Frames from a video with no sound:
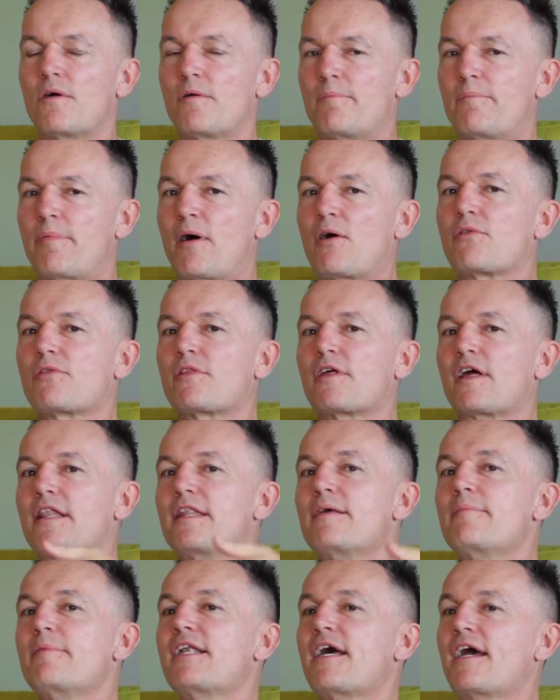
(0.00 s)
both
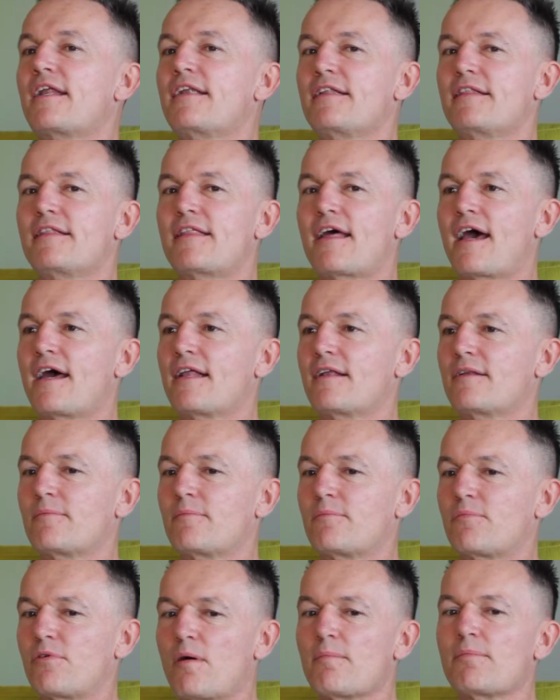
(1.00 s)
eliminated that
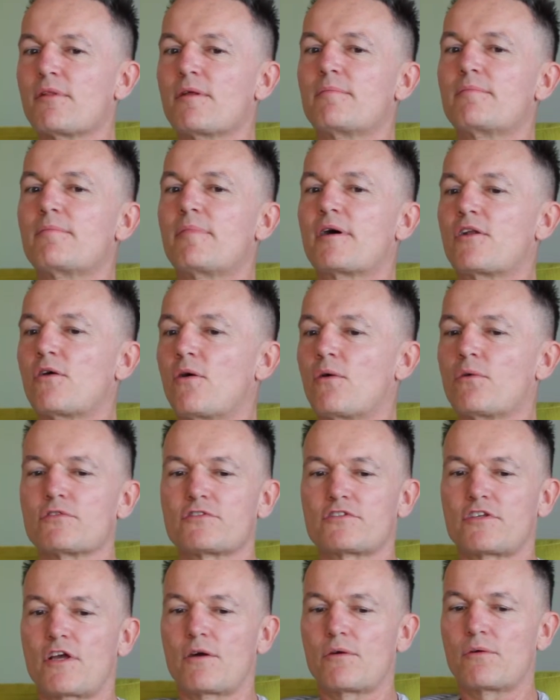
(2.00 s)
problem but
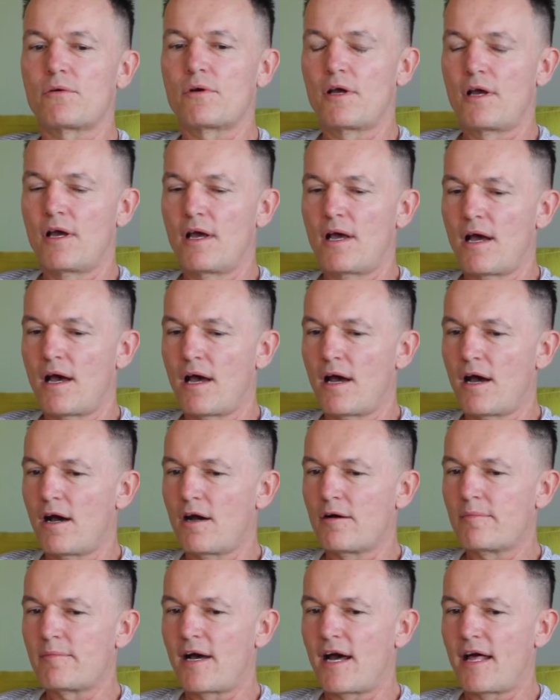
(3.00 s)
also
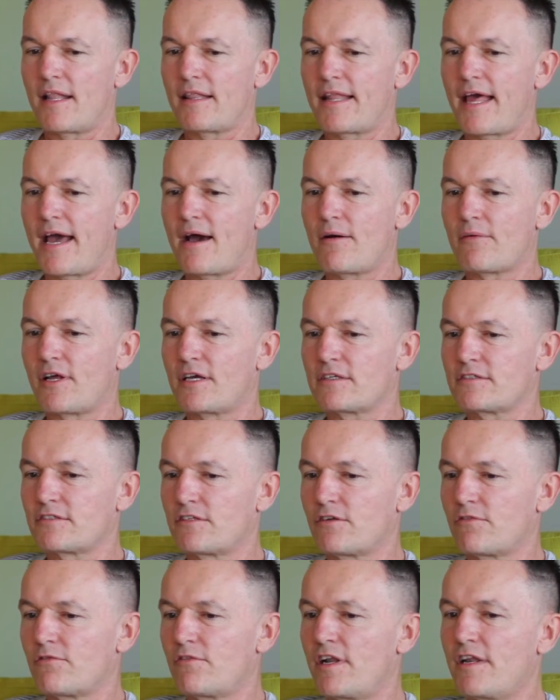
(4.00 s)
um, allowed us
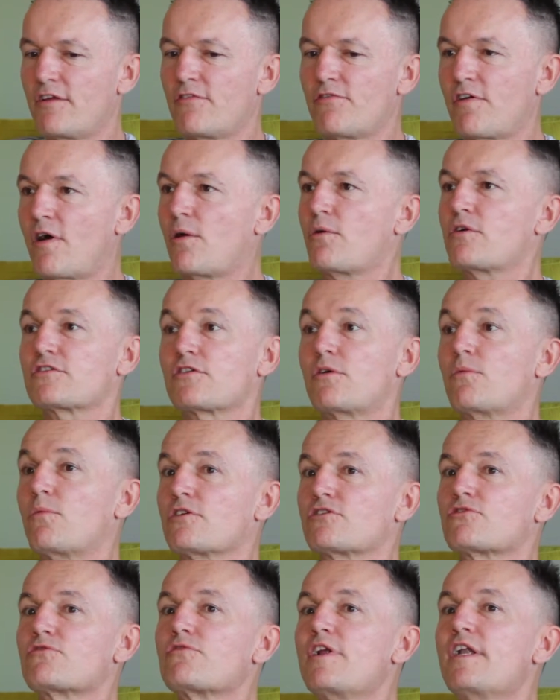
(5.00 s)
to really focus on
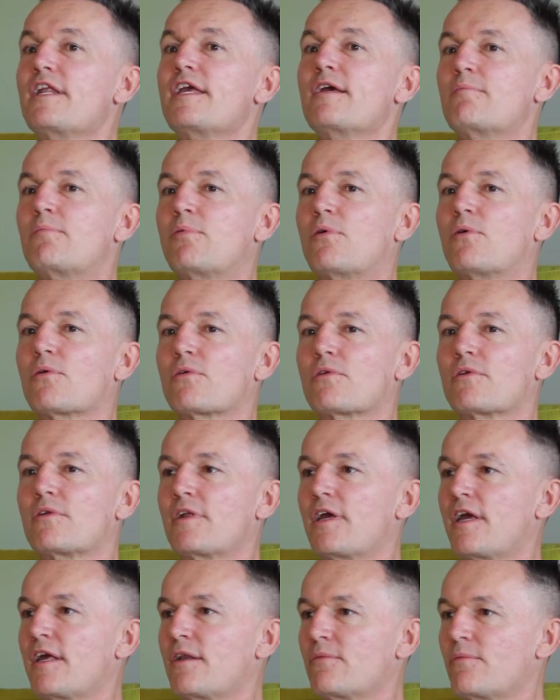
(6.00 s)
what's really important
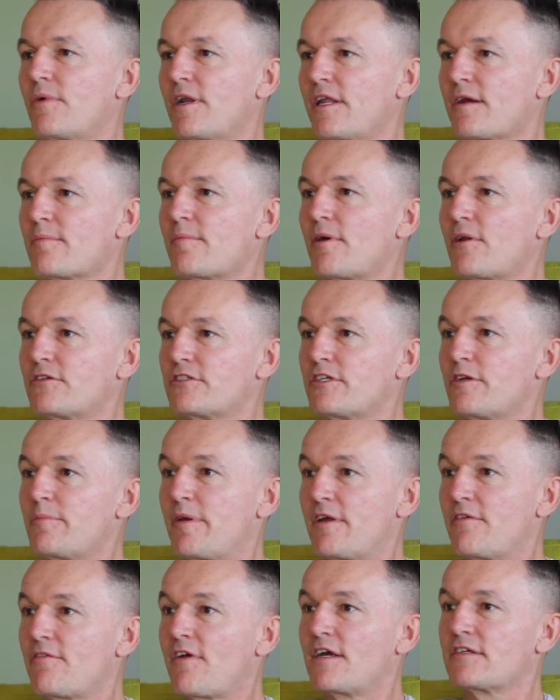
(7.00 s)
in winning a
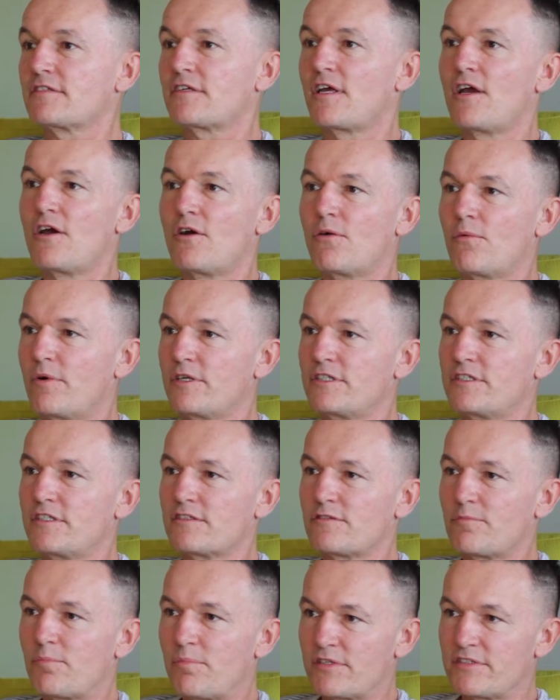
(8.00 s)
MotoGP race, which
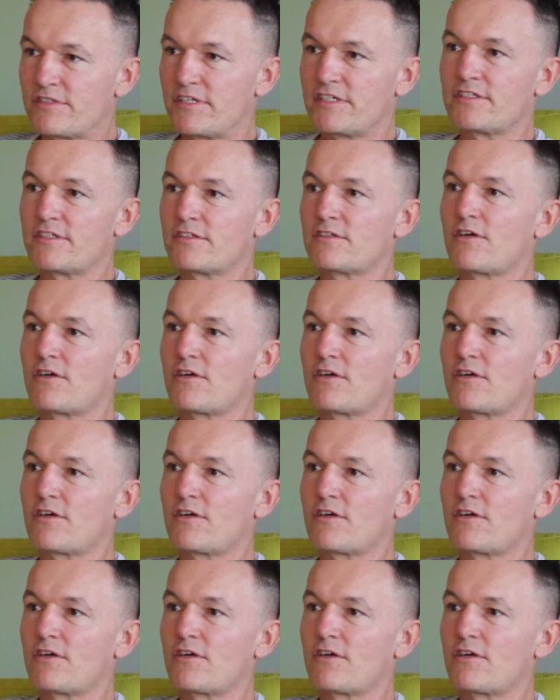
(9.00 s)
is precision